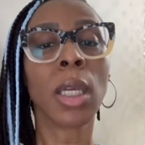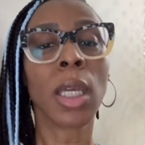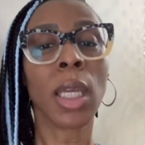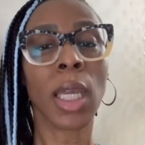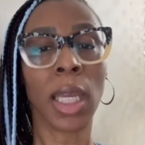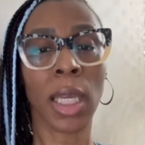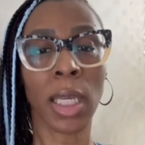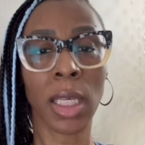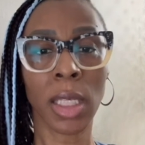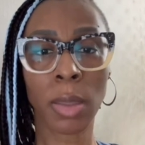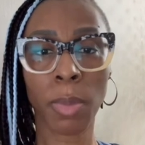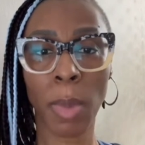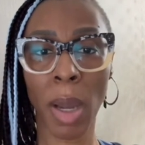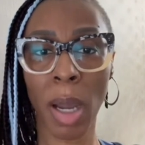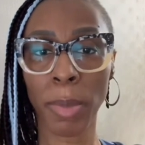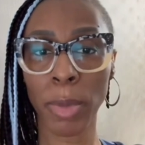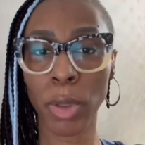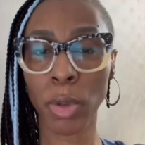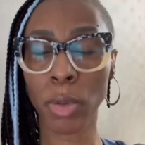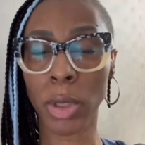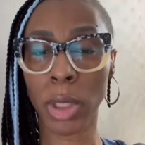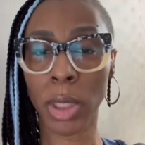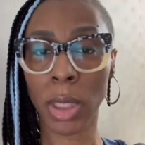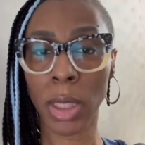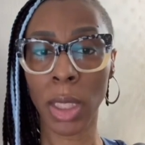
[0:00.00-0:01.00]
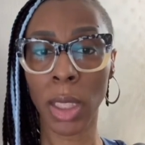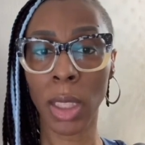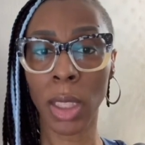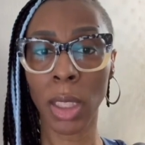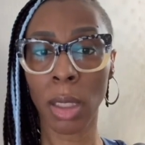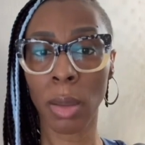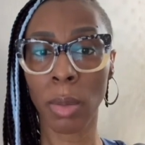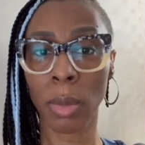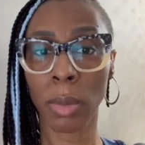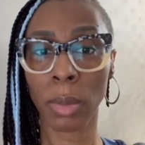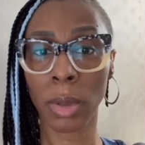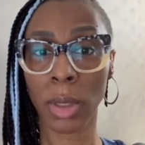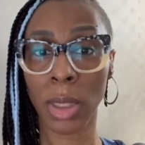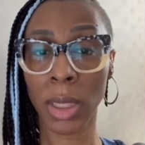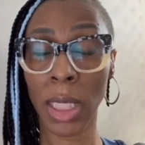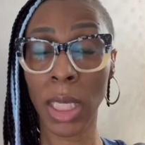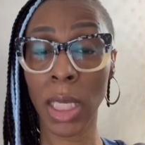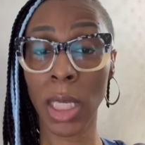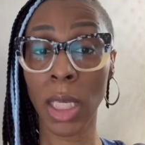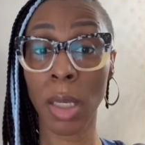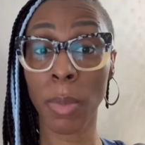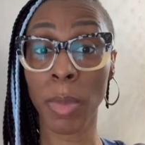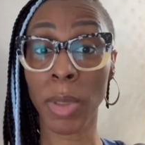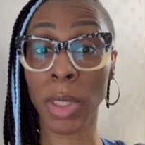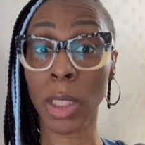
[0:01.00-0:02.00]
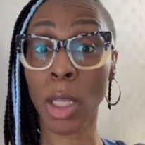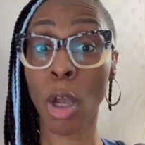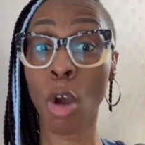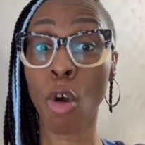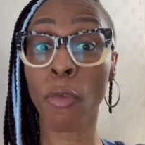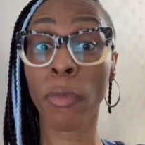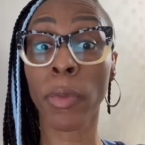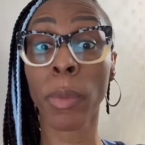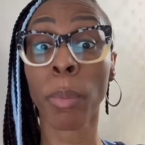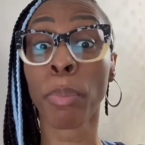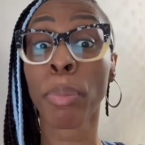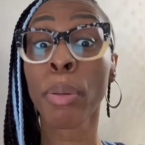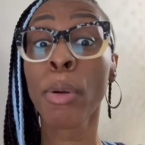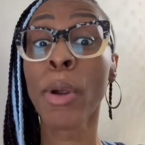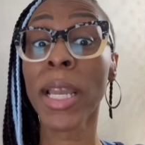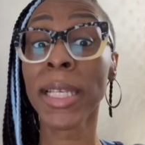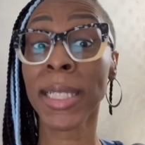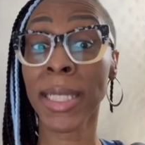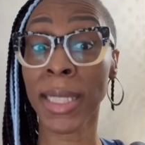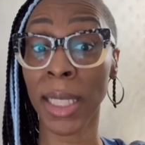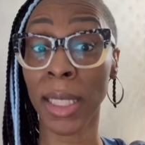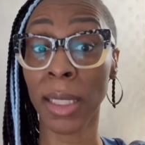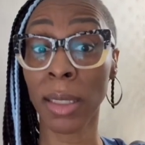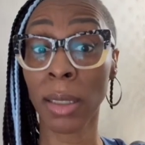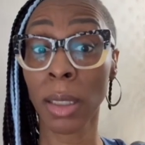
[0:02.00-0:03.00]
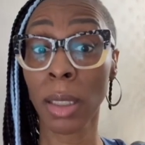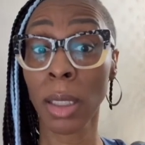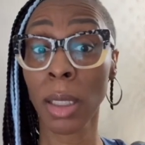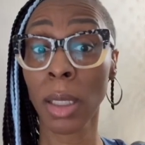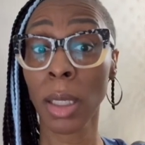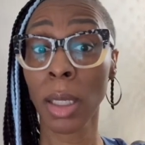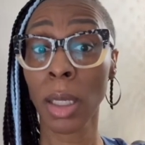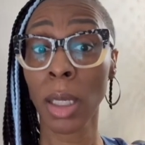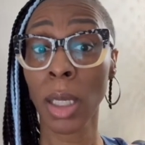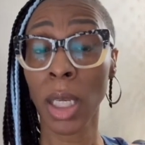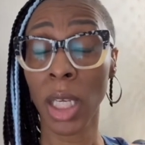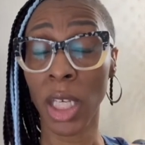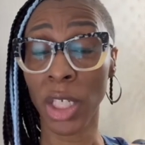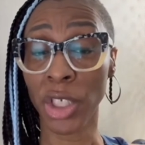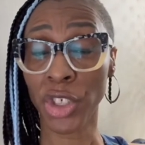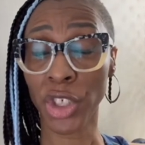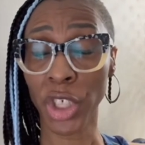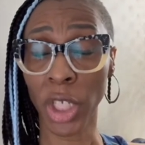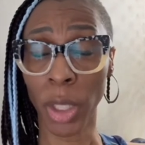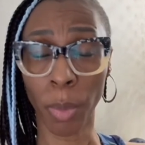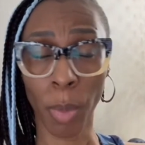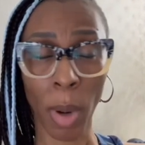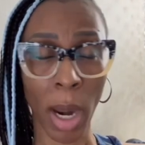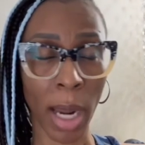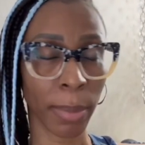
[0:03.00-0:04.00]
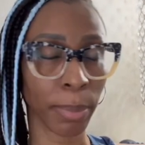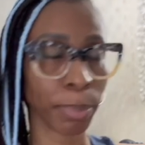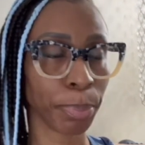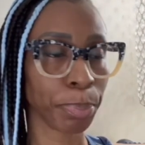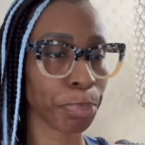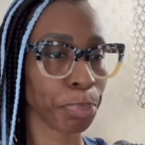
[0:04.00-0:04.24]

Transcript: And his mama used to sing him a song from prison and shit, right?